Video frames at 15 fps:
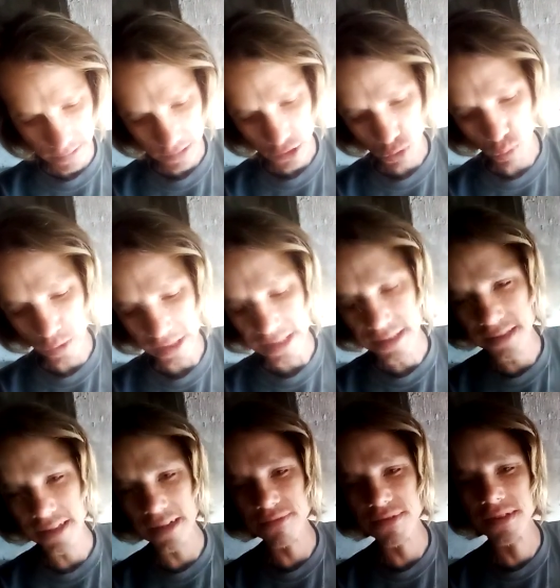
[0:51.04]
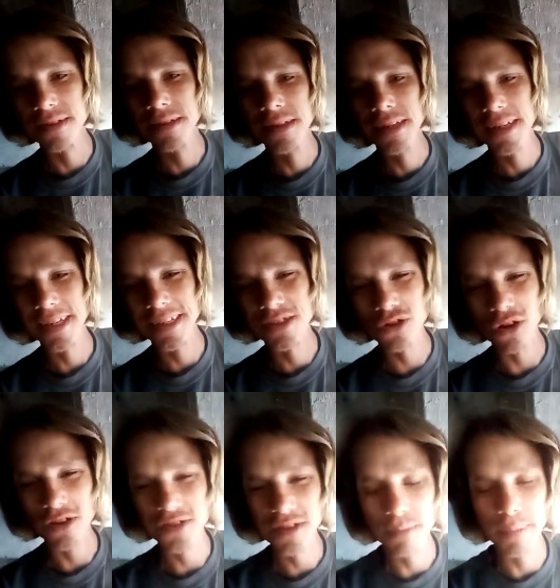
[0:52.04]
27 it
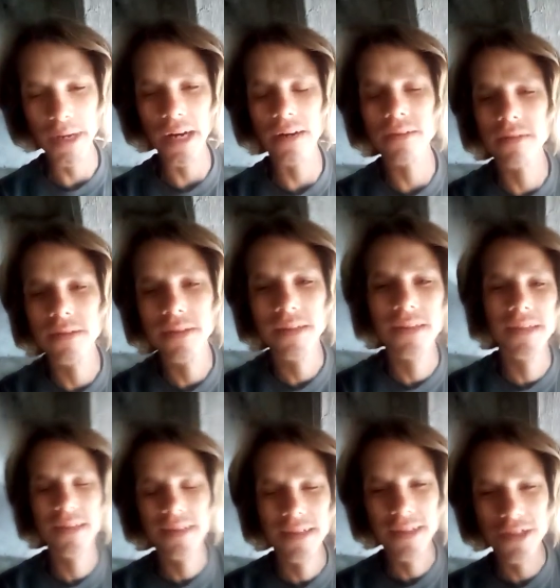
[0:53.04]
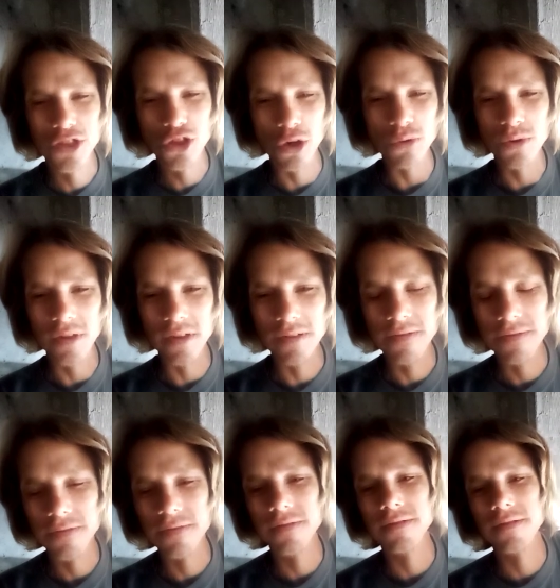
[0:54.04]
talks about Joseph
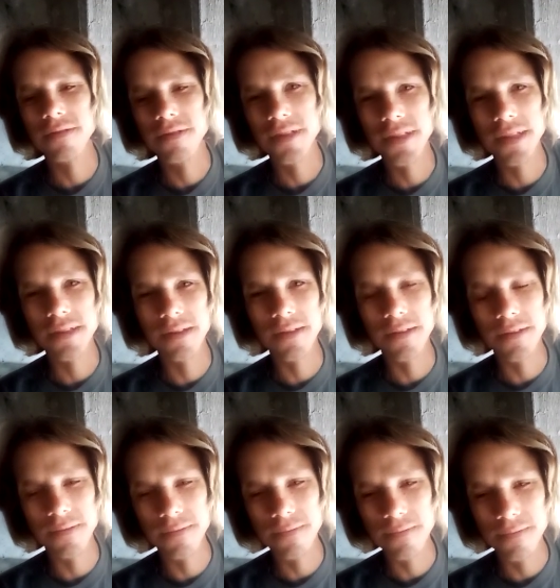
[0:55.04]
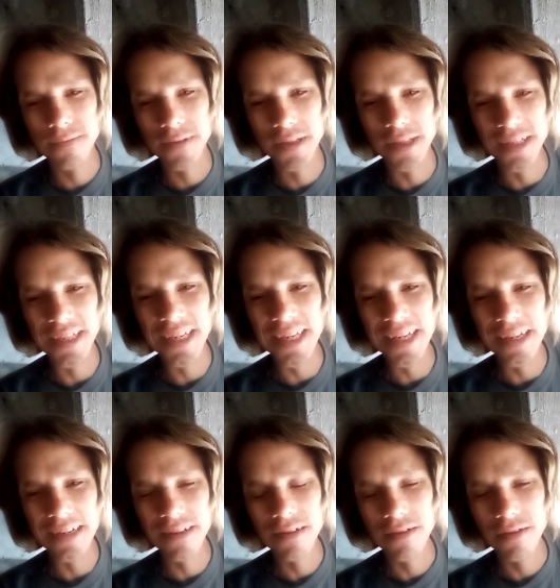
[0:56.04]
the the
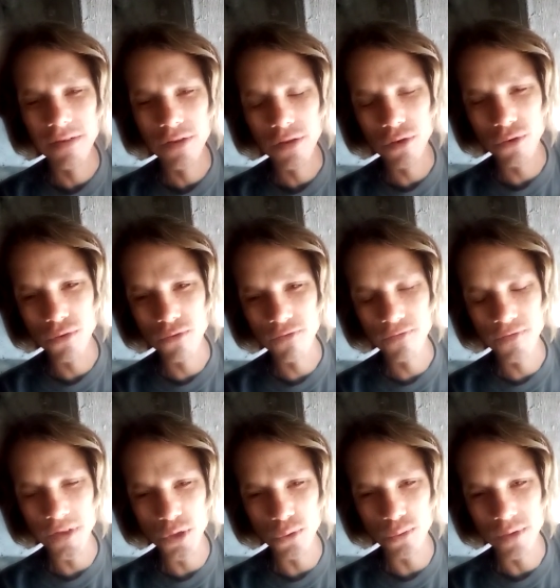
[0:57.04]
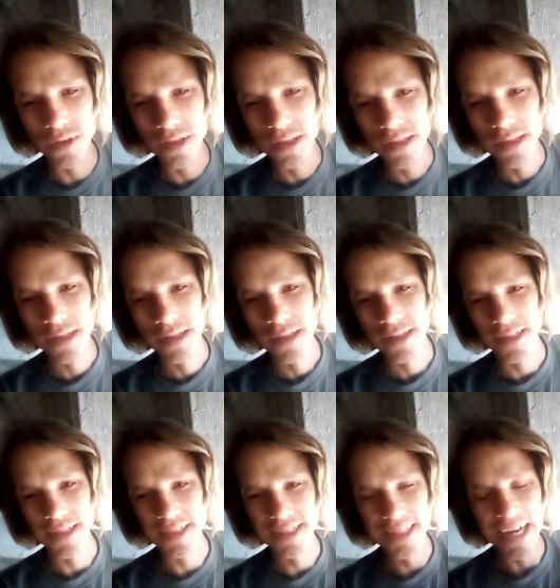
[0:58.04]
king who filled
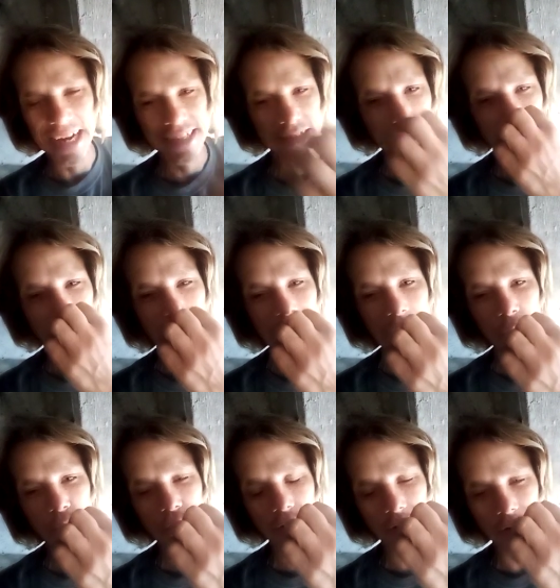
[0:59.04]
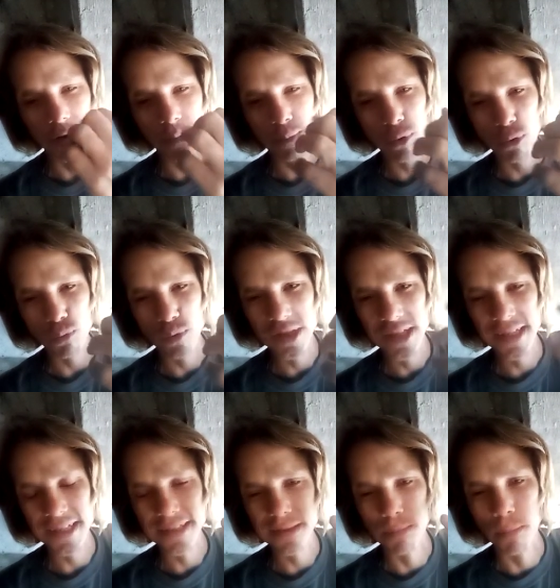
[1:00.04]
the sack's mouth up with
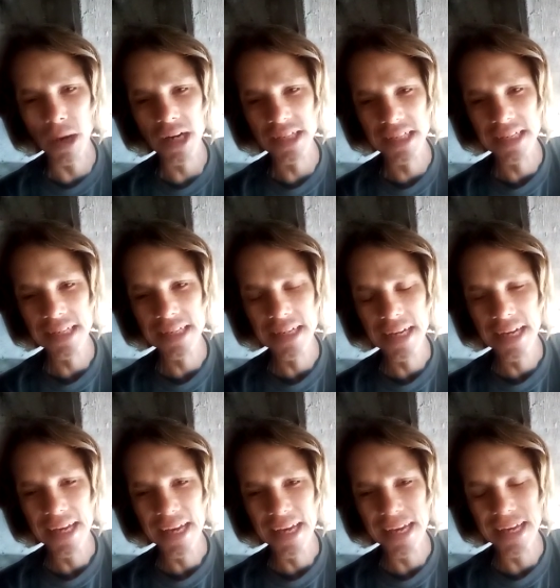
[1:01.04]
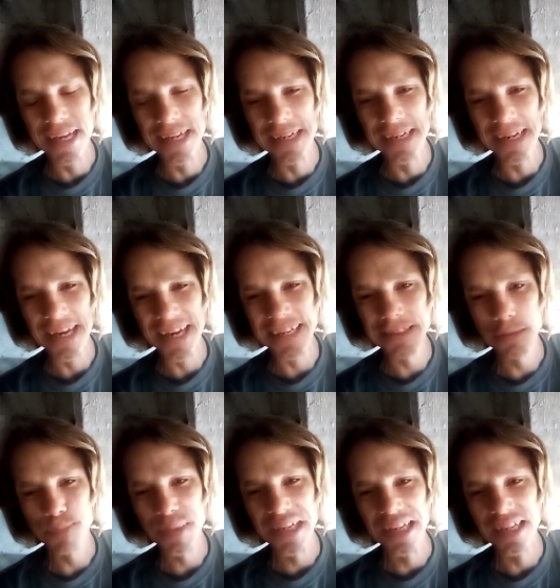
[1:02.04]
his money and
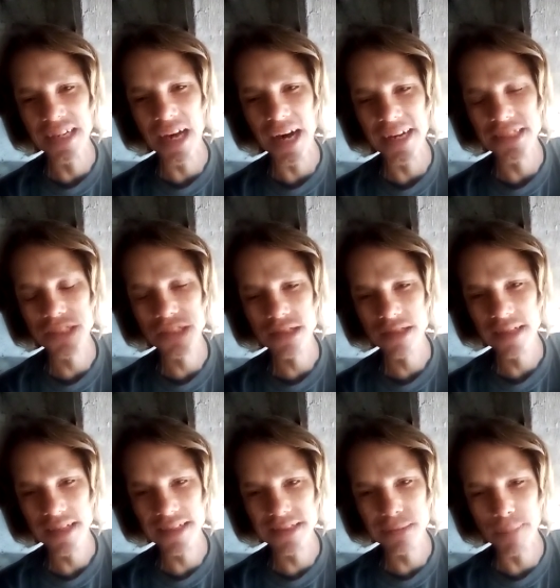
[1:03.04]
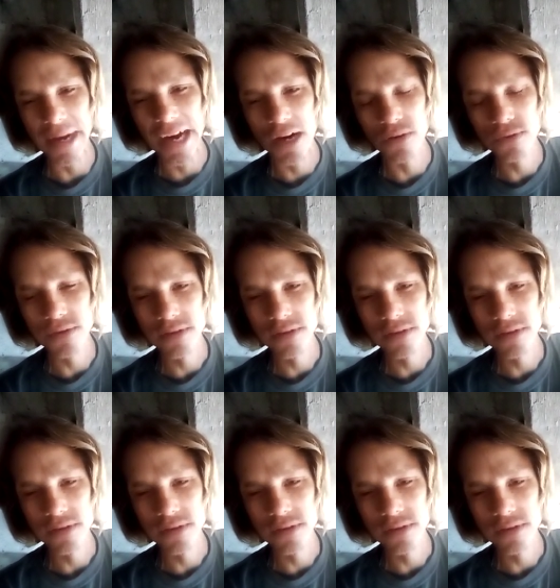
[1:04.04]
espionaged his mouth